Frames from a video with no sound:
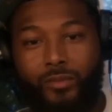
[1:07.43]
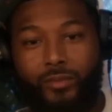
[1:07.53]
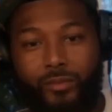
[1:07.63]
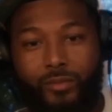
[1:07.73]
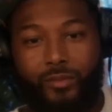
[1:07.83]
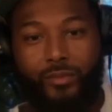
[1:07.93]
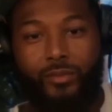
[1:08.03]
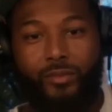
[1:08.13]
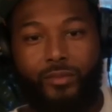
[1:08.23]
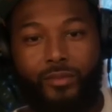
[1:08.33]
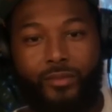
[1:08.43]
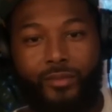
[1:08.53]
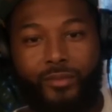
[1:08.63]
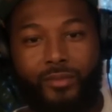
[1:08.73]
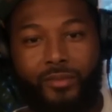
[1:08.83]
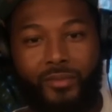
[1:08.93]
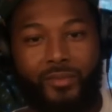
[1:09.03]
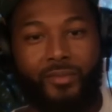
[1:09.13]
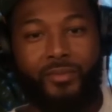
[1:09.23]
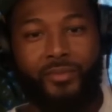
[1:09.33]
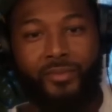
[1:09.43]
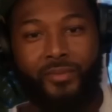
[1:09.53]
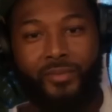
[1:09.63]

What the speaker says: This person isn't speaking.